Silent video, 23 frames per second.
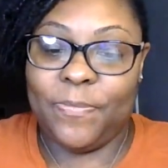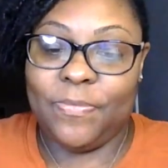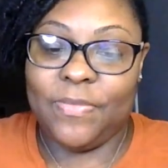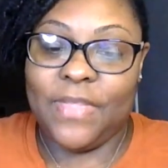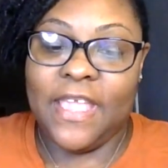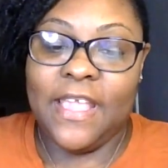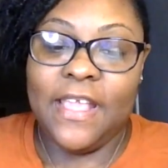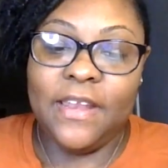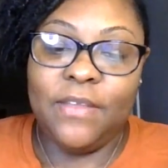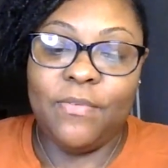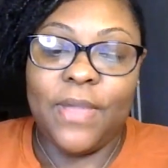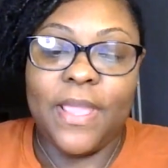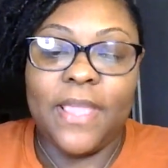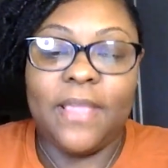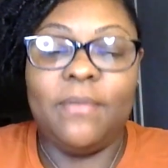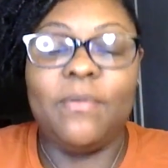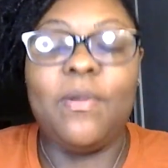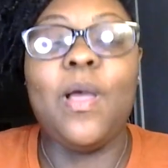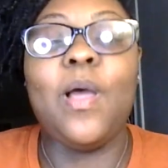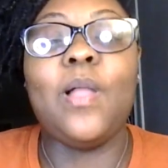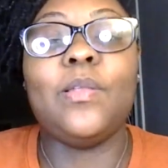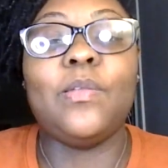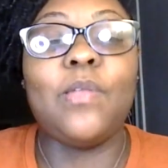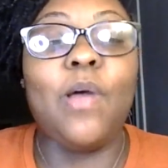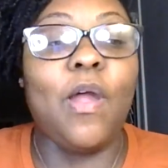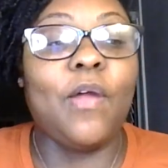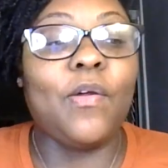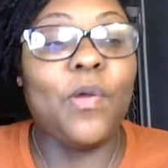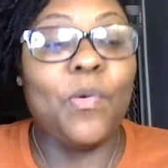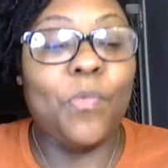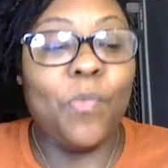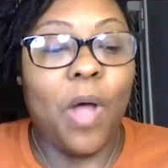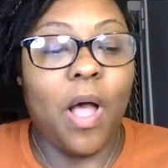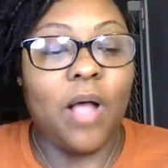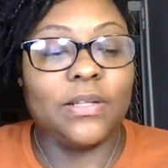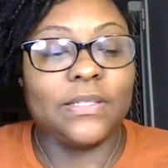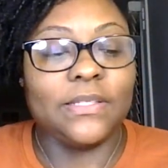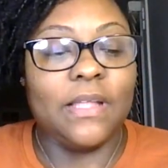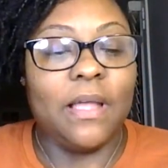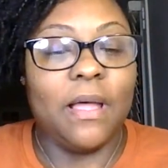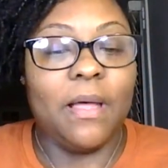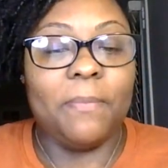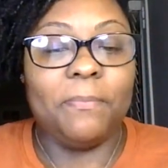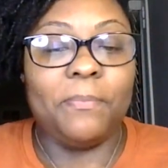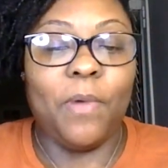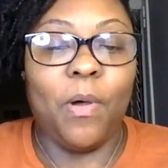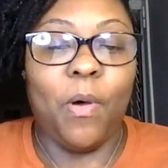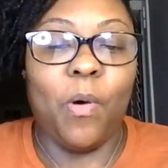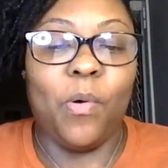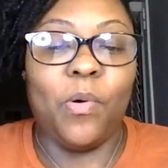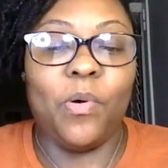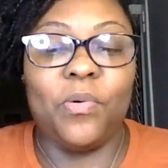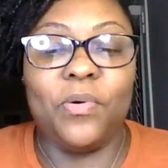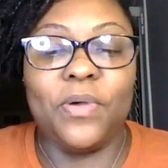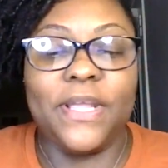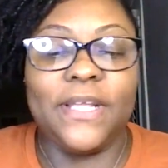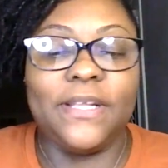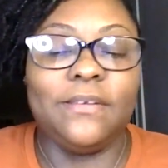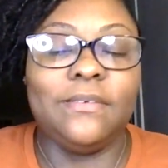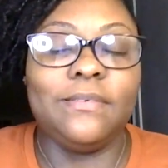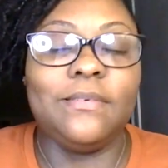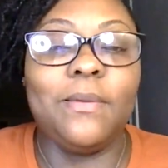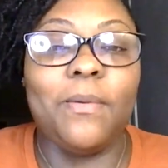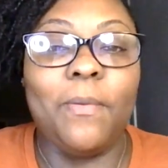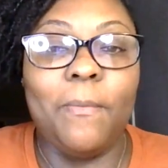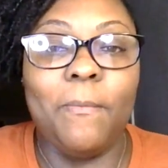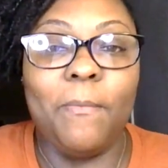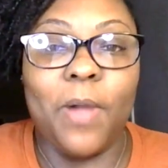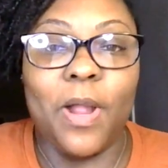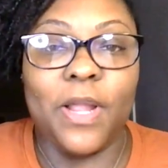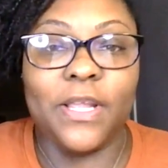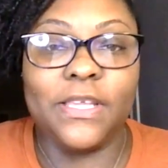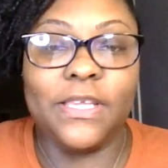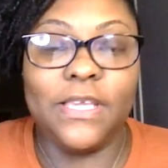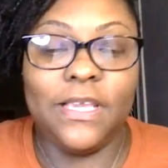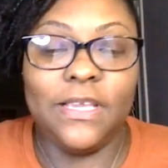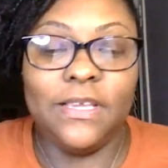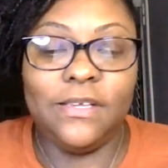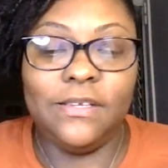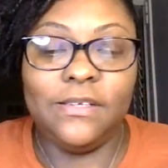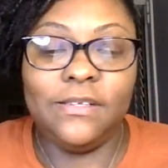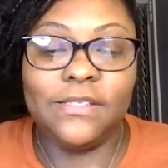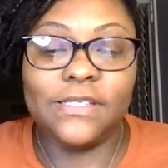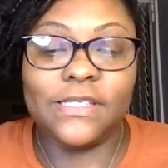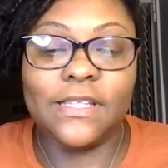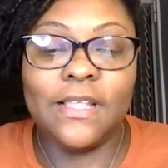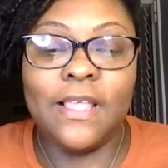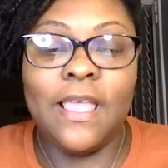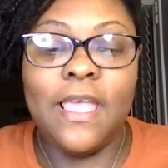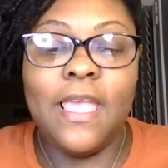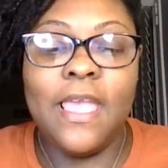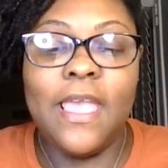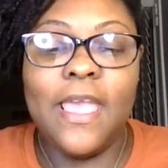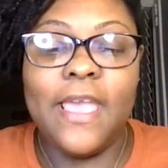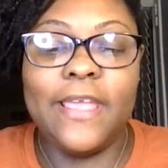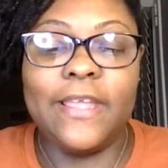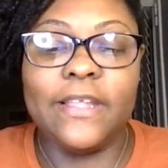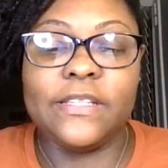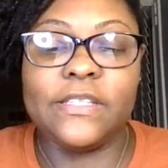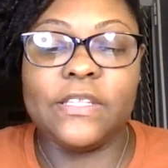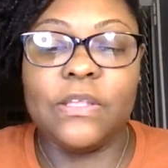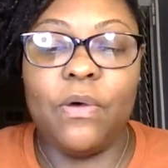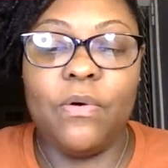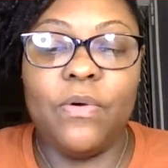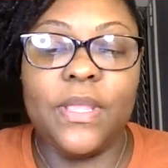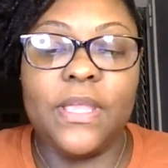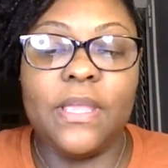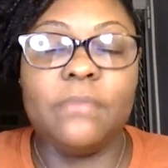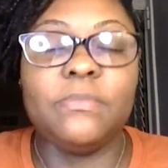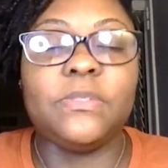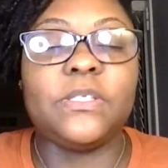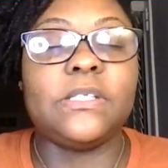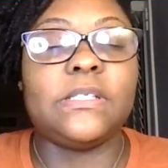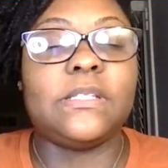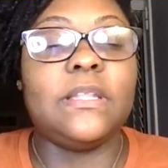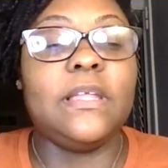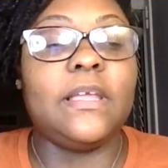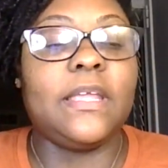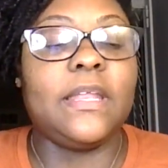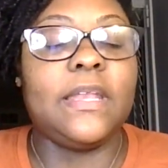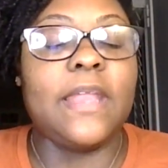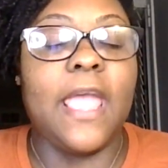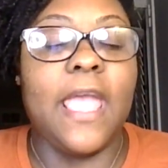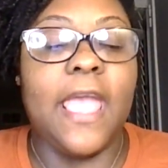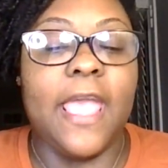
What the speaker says: Anyway, Lauren walked up on Marquise and told him, just looking at